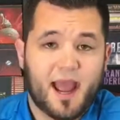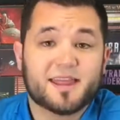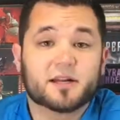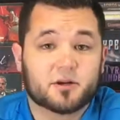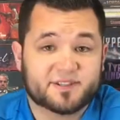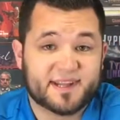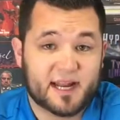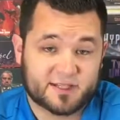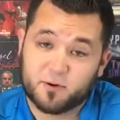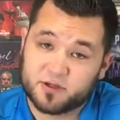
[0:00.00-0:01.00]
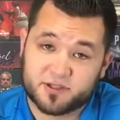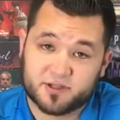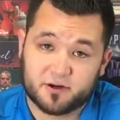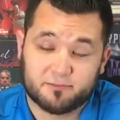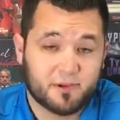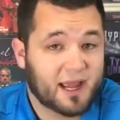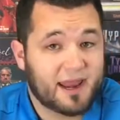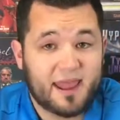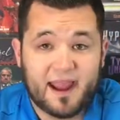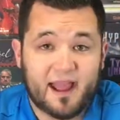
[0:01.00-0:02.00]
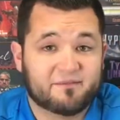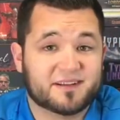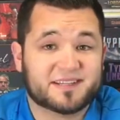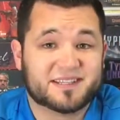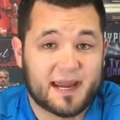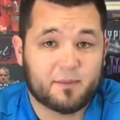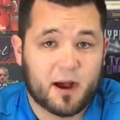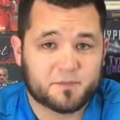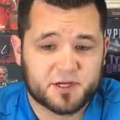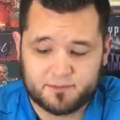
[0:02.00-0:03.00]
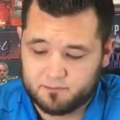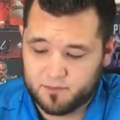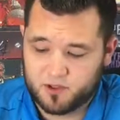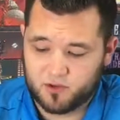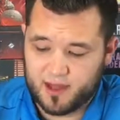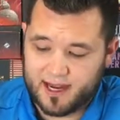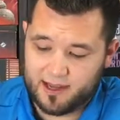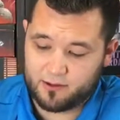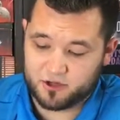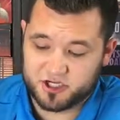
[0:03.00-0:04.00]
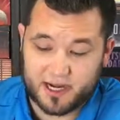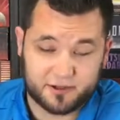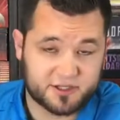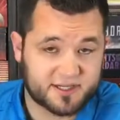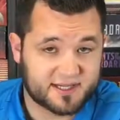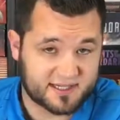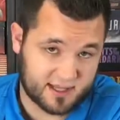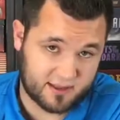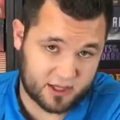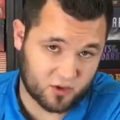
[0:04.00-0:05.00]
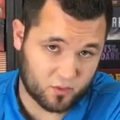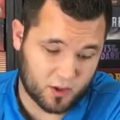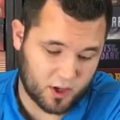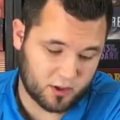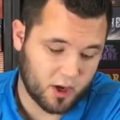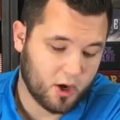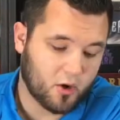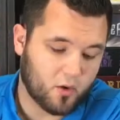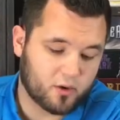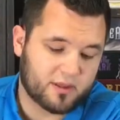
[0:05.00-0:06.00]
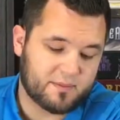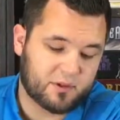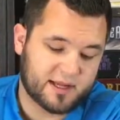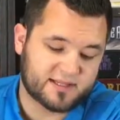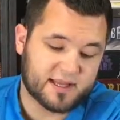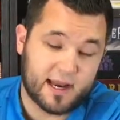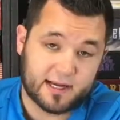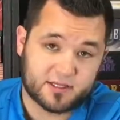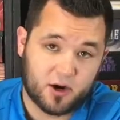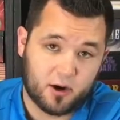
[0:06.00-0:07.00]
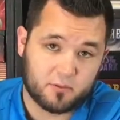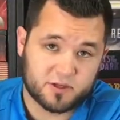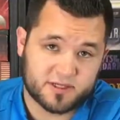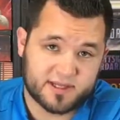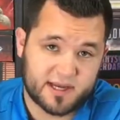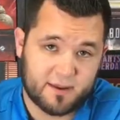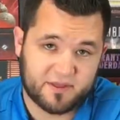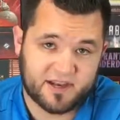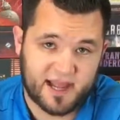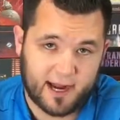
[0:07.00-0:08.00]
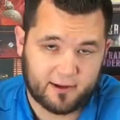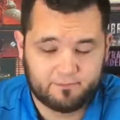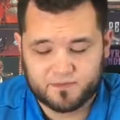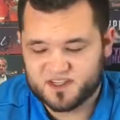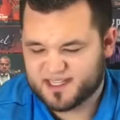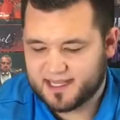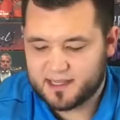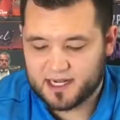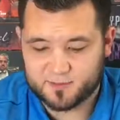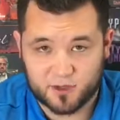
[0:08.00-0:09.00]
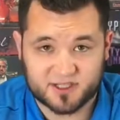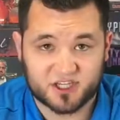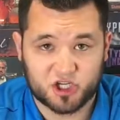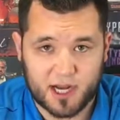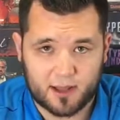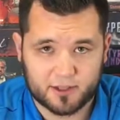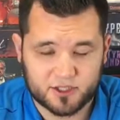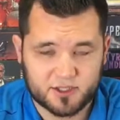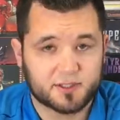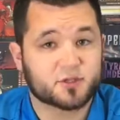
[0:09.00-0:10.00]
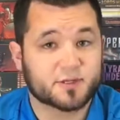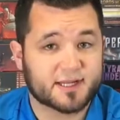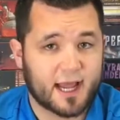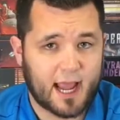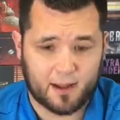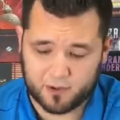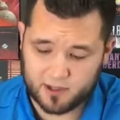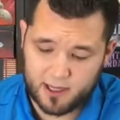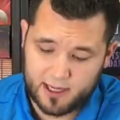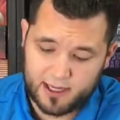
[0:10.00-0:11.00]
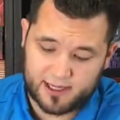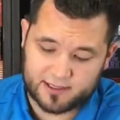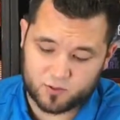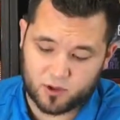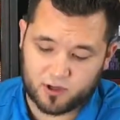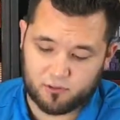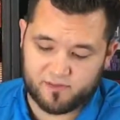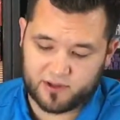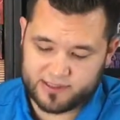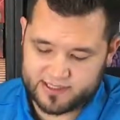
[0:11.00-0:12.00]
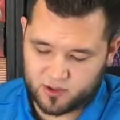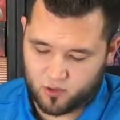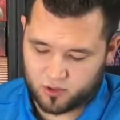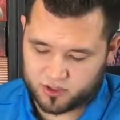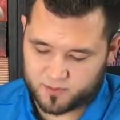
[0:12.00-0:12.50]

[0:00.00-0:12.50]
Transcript: And then it goes to the next person's turn. And they have the same option. Do they either challenge this because they think you're wrong, or do they place the next card, which is the top of the deck? So let's say the next person challenged. So what's going to happen is we're going to reveal these in order.